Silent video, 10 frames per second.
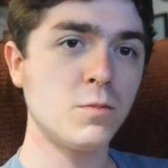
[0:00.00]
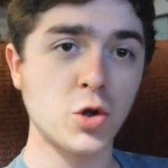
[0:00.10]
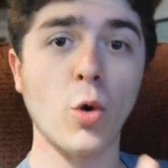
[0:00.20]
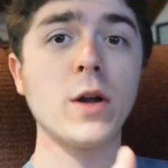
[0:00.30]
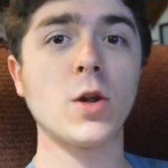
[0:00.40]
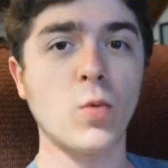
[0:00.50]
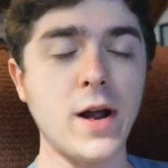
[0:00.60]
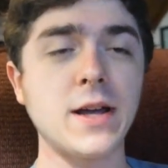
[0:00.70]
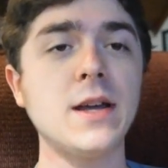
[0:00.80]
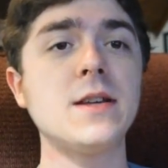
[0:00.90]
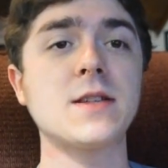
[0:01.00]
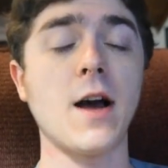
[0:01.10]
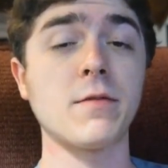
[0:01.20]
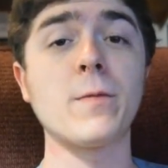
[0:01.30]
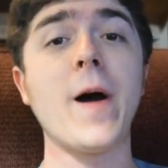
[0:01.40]
join the rankings
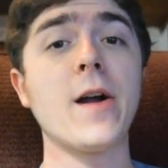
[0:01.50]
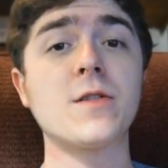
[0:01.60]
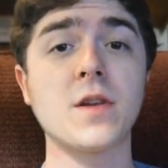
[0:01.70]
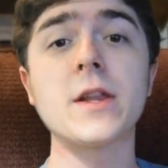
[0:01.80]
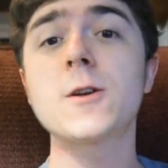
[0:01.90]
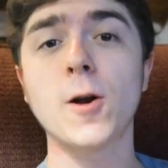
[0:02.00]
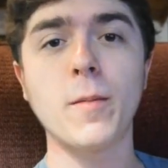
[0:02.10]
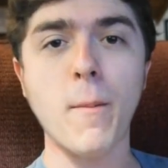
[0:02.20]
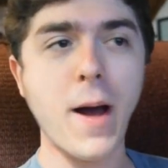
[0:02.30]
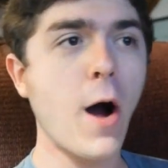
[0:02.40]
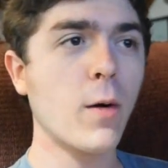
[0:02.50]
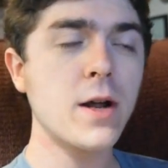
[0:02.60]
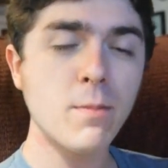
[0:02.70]
of the fighters of the Tournament of Power,